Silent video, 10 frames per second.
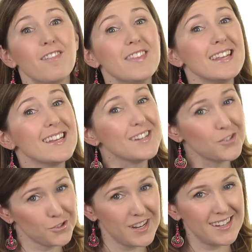of the
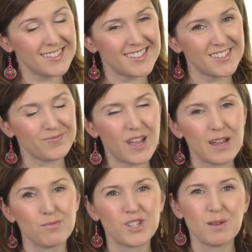internet.
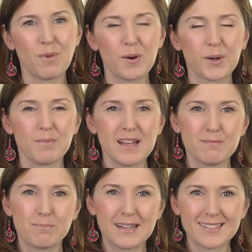I'm Jen Markham
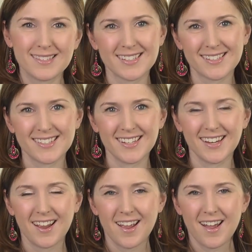on Buzz60.
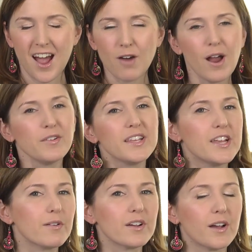Around a
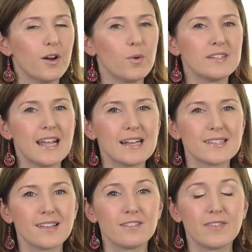year ago, when NASA